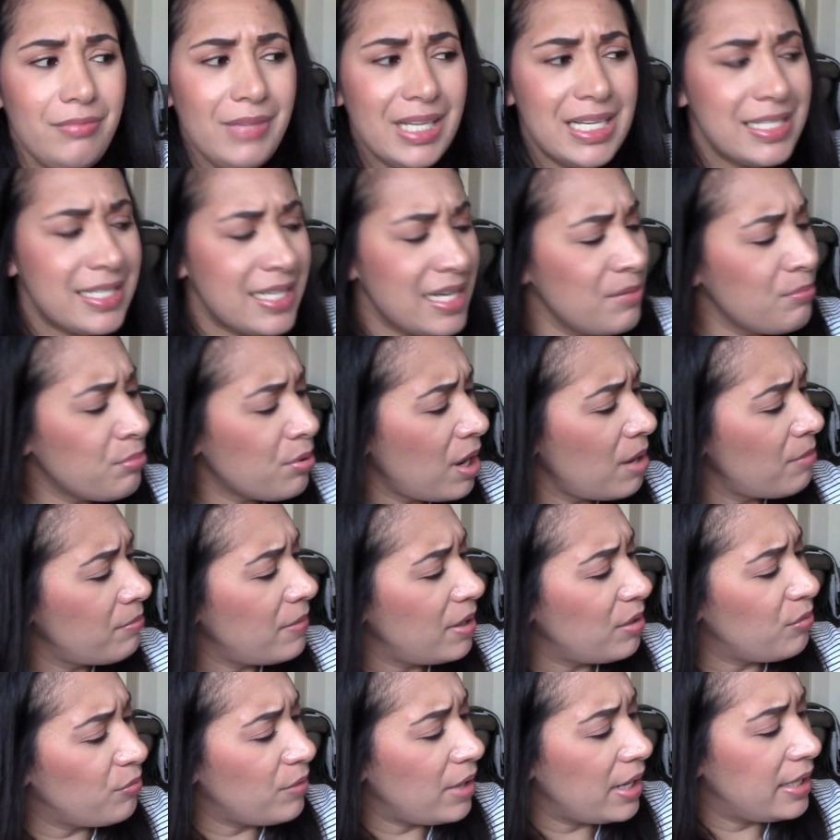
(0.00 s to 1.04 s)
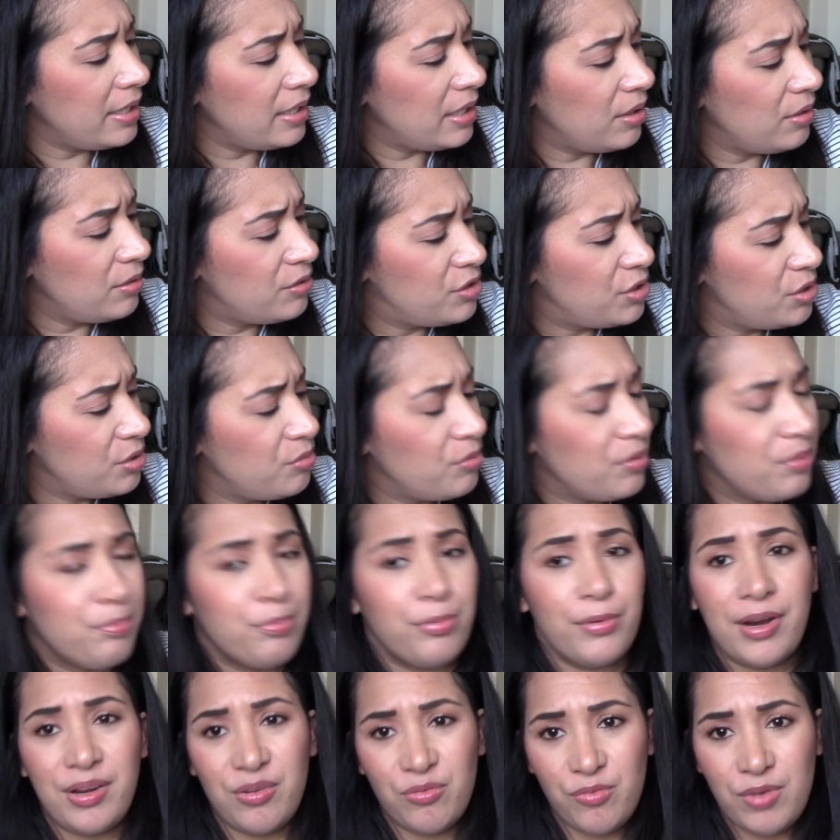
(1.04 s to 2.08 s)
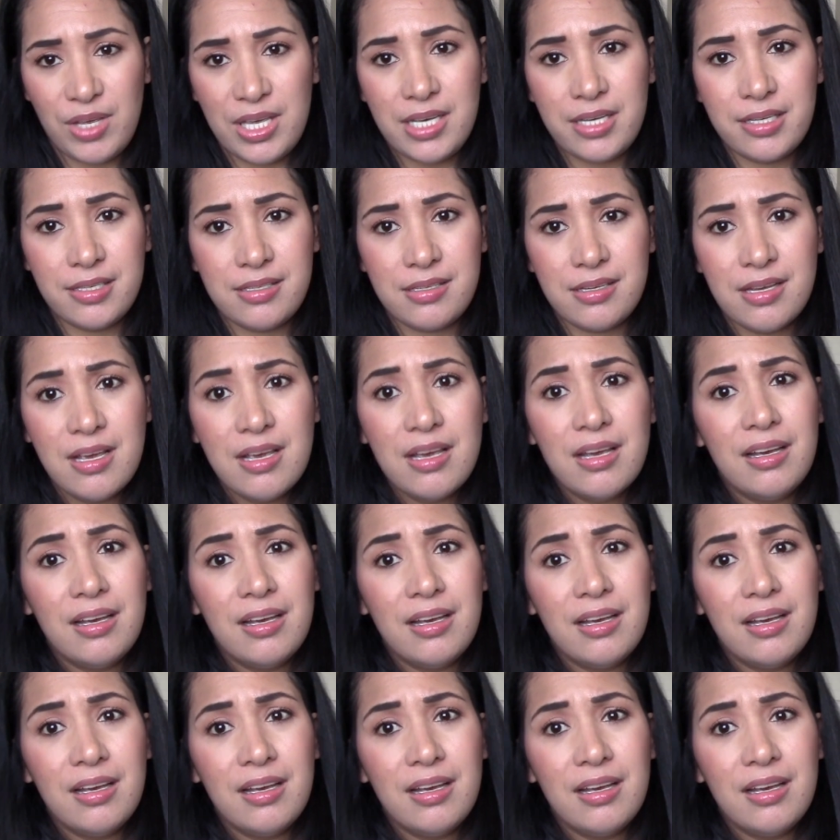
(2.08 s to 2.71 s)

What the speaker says: Same problem I ran into with Brent Weeks